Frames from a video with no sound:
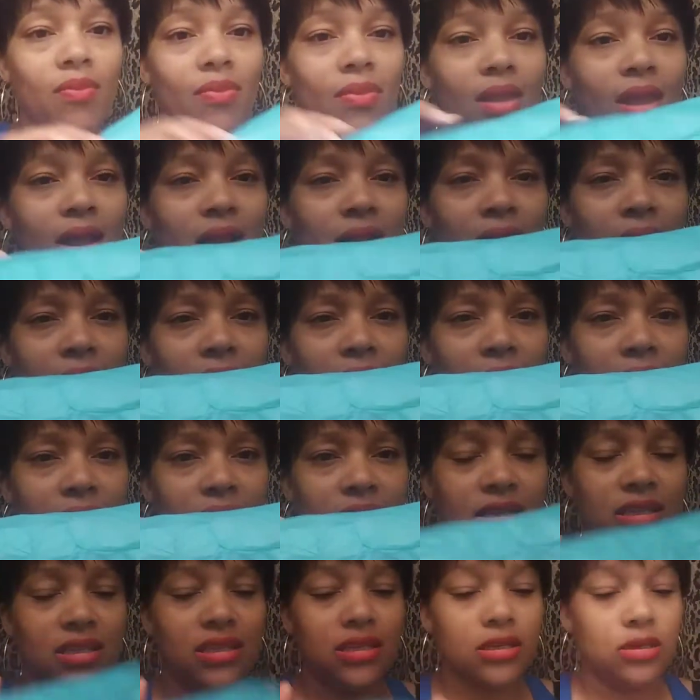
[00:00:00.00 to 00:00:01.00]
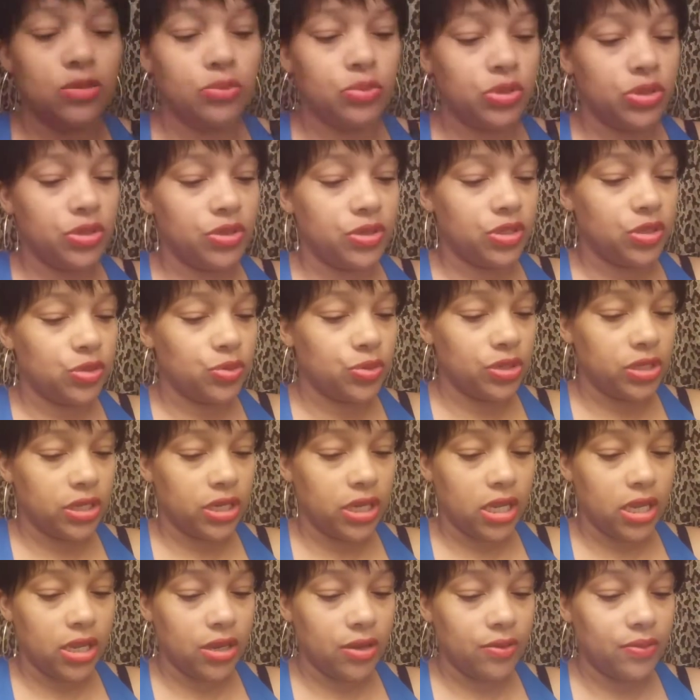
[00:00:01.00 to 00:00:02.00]
I like the teal blue. It's really
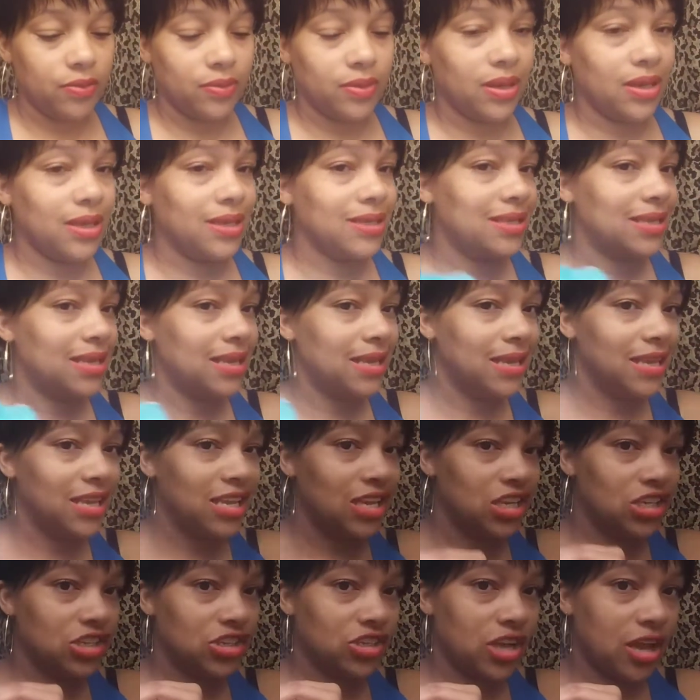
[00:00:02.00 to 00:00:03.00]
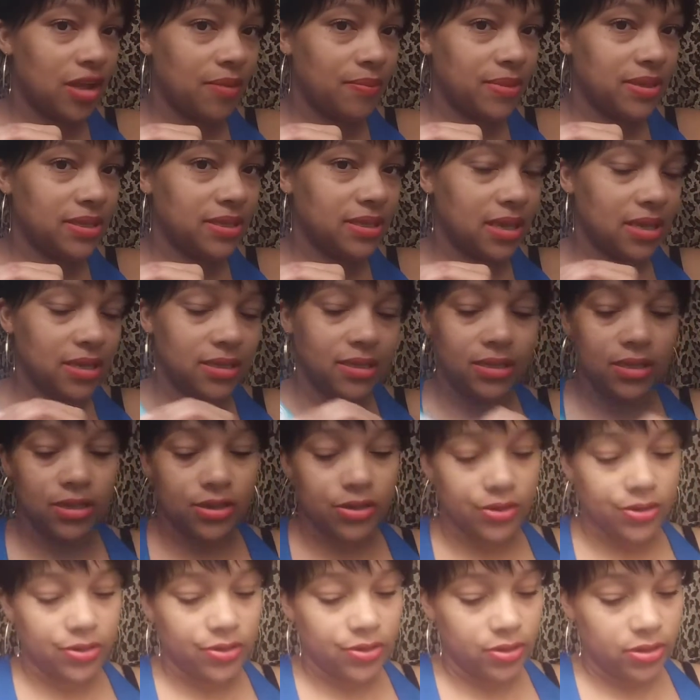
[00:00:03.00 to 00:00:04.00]
cute. Shop Miss A
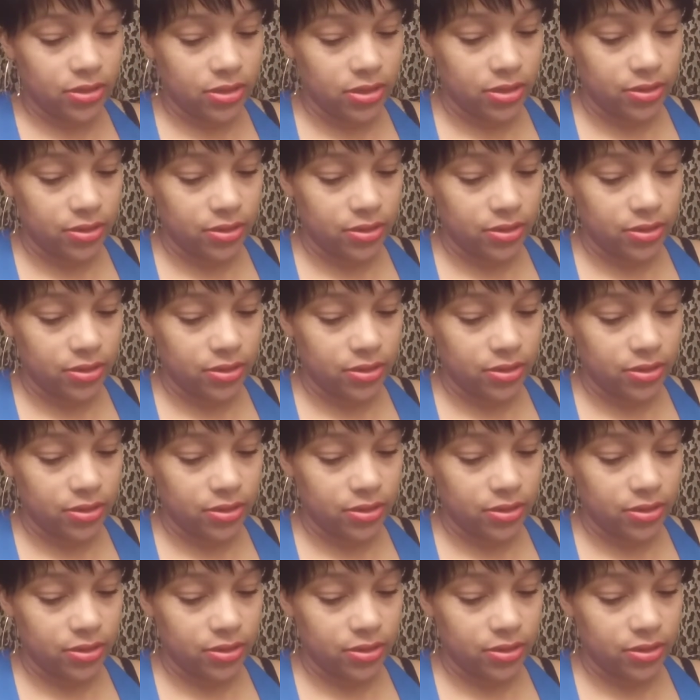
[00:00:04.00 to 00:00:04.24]
sticker on there.